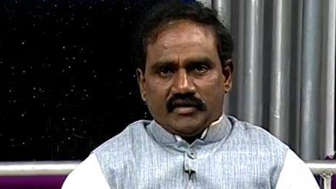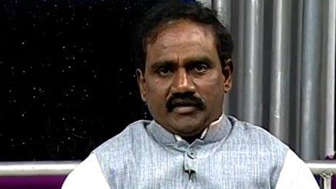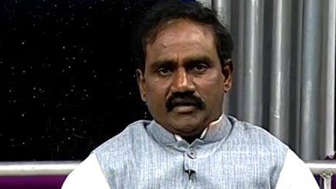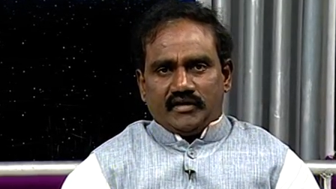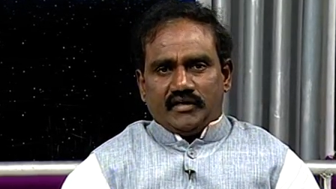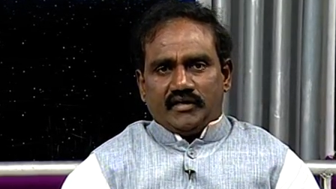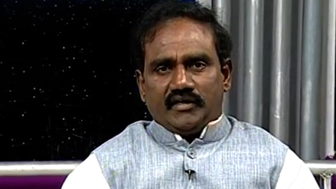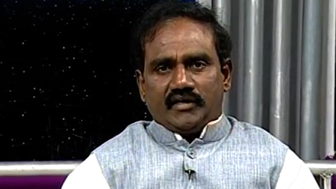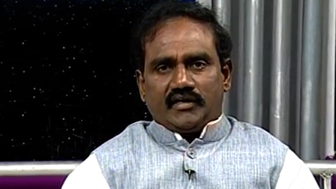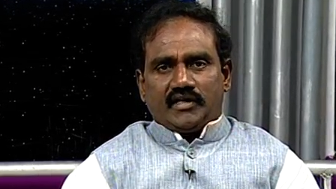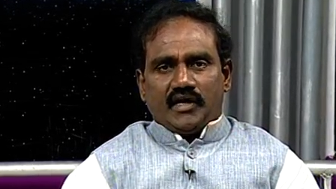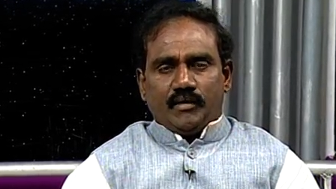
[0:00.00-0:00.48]

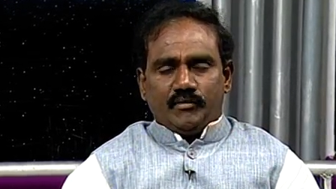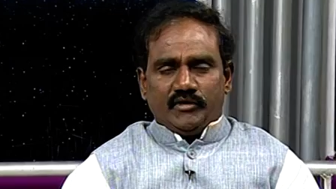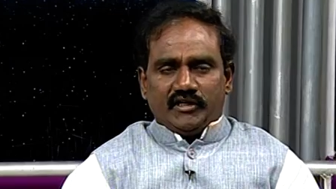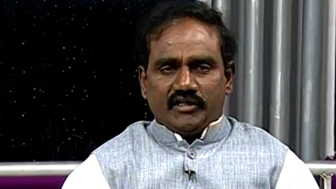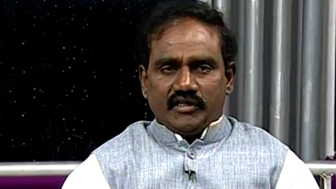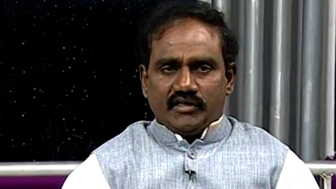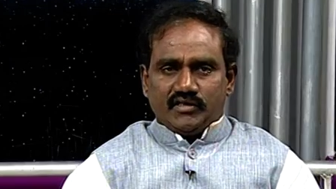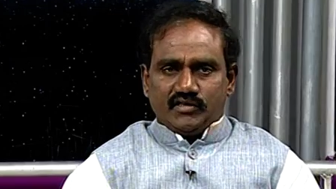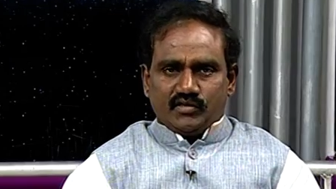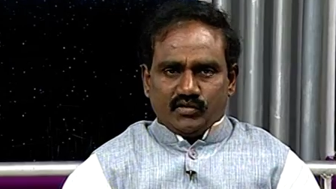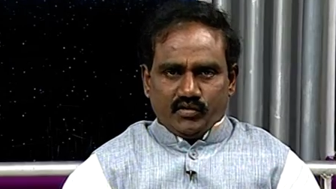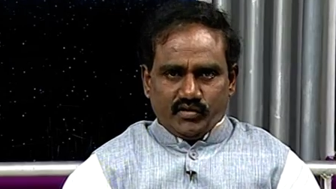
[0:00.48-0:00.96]
and
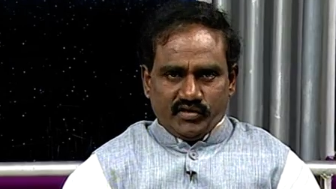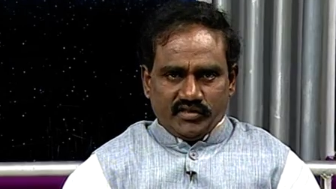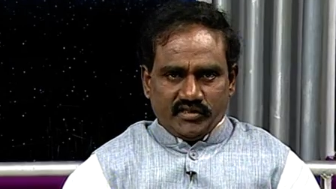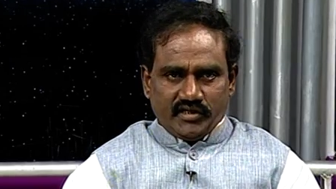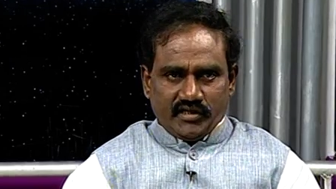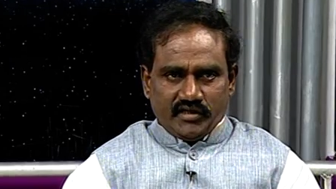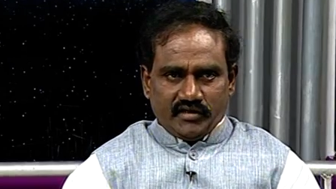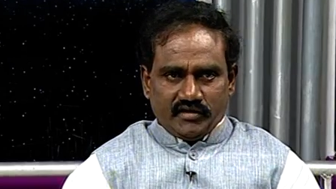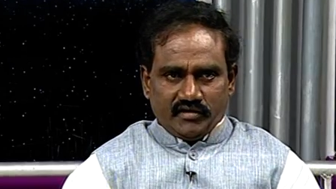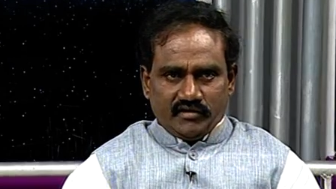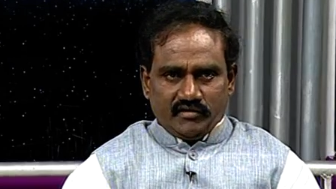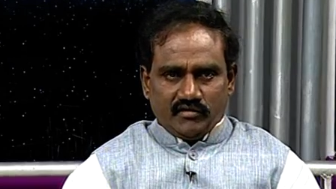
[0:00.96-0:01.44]
committed
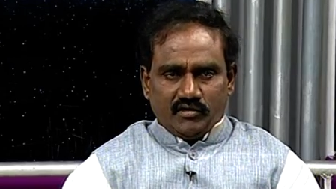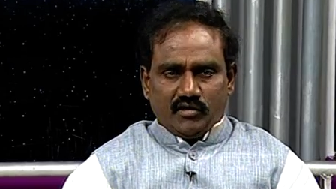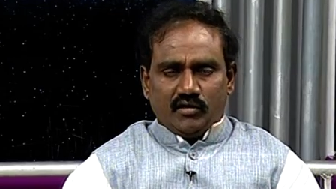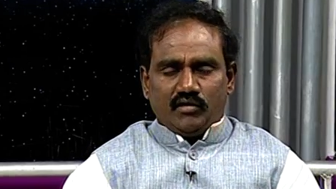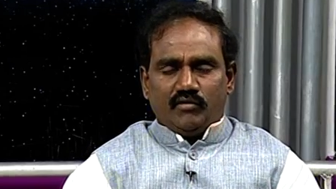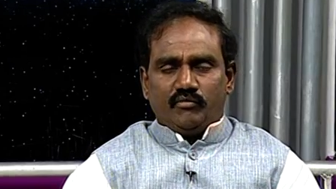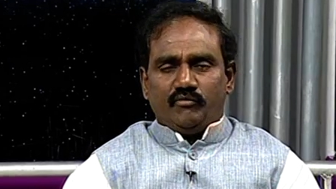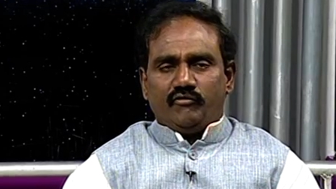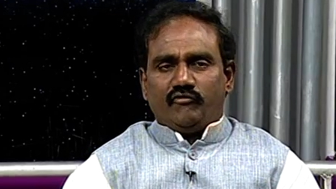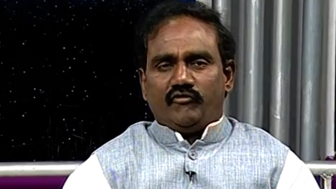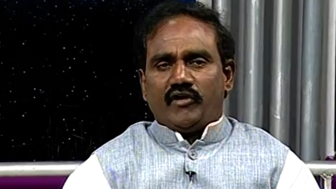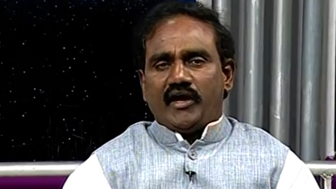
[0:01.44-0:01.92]
suicide.
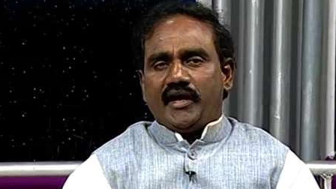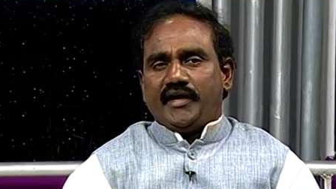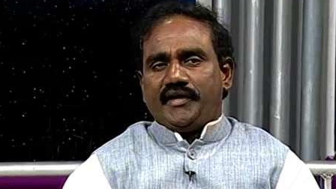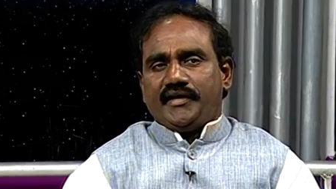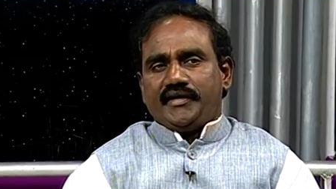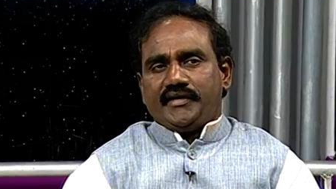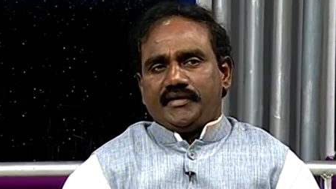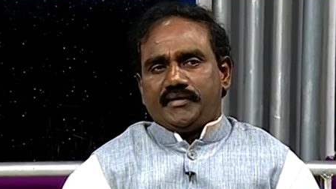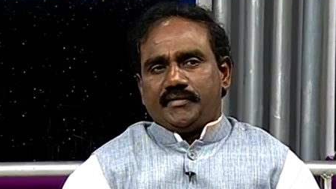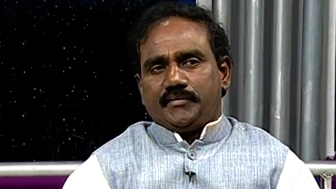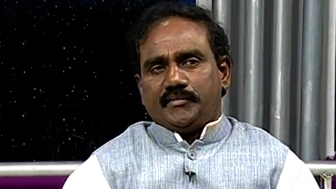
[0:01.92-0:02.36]
Why?